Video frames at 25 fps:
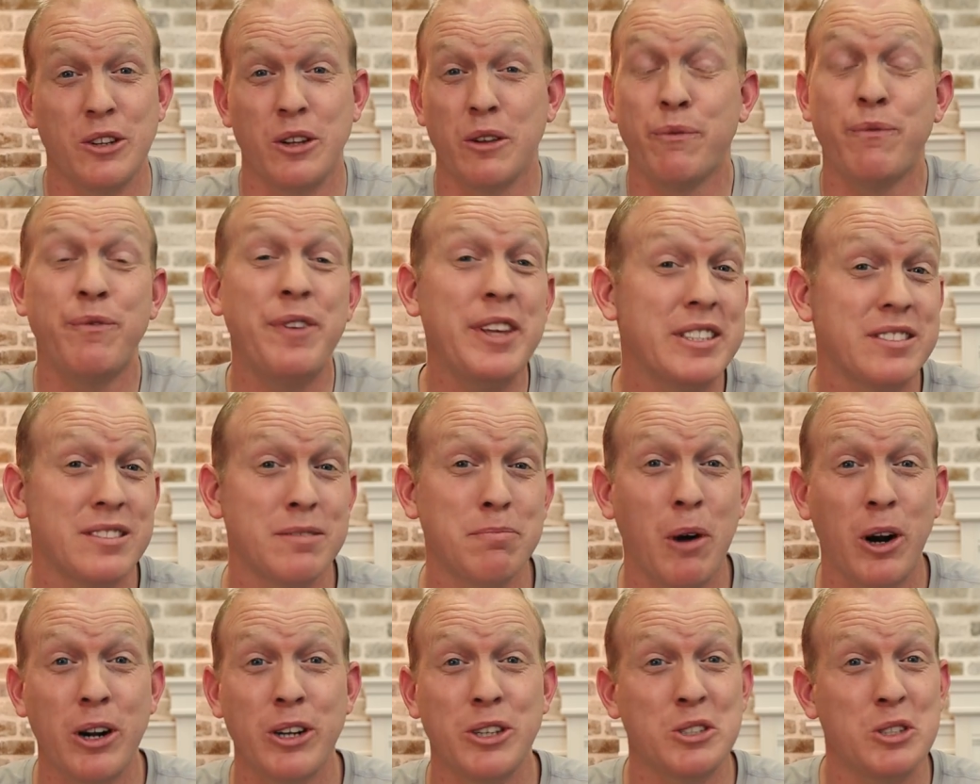They're the fifth
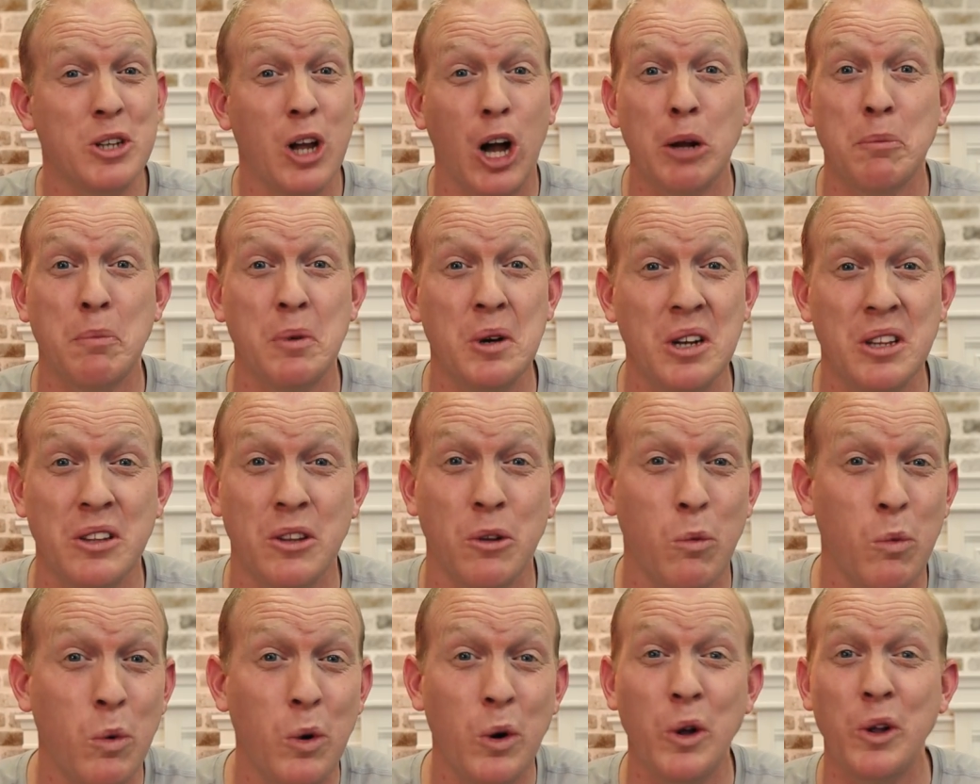smartest dog breed
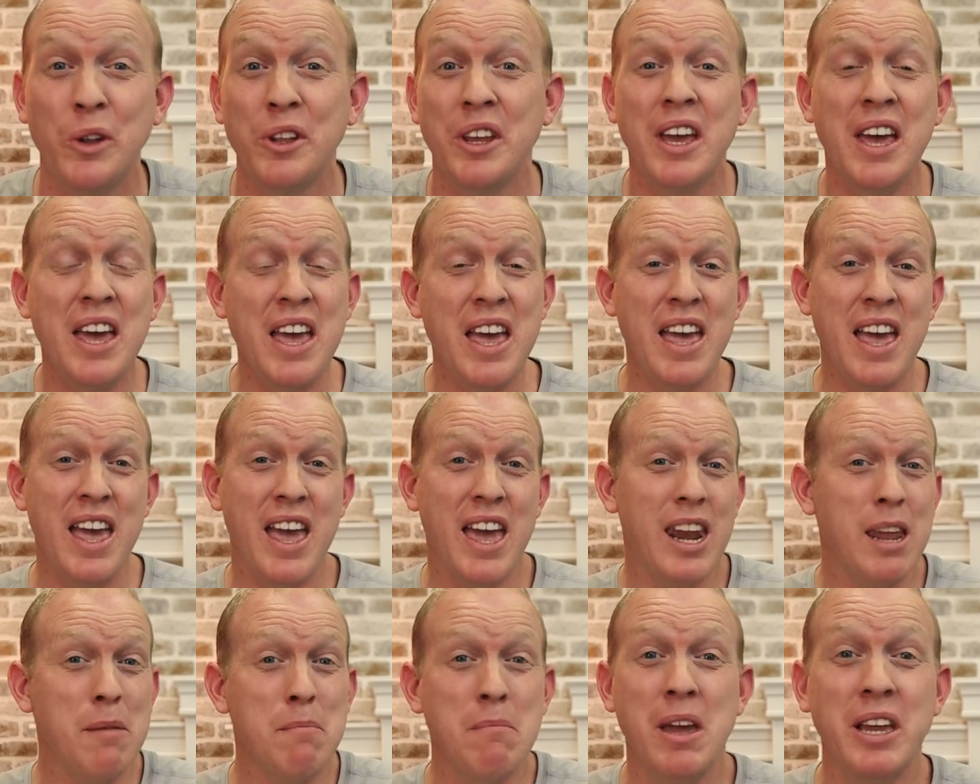in the world.
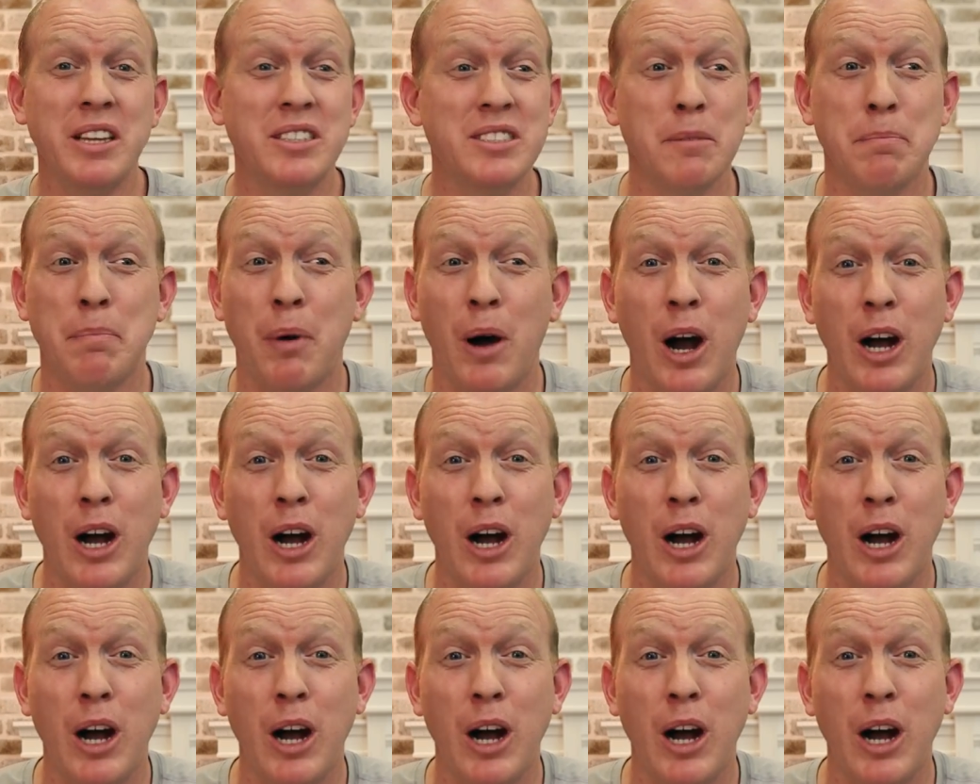And it makes it